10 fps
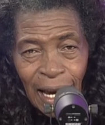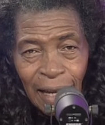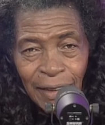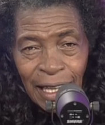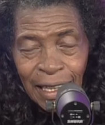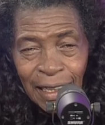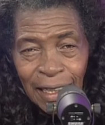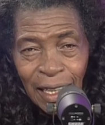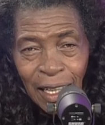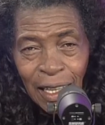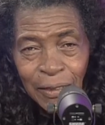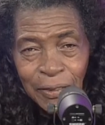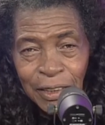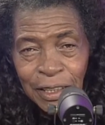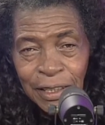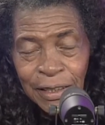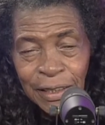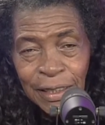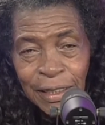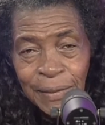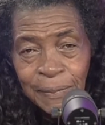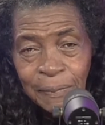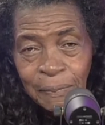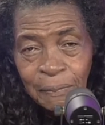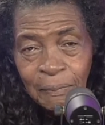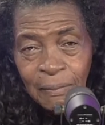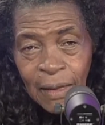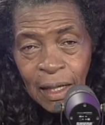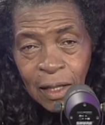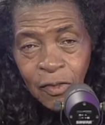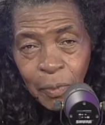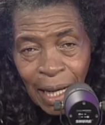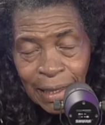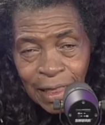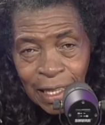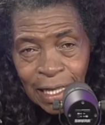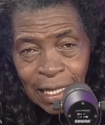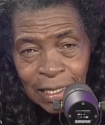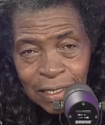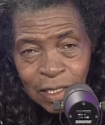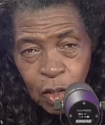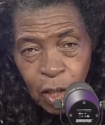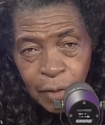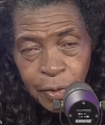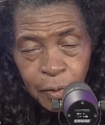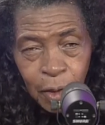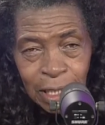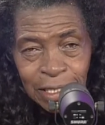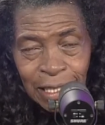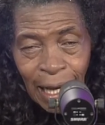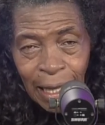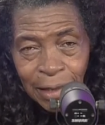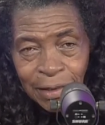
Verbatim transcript: I've had a car full of my things going from one side of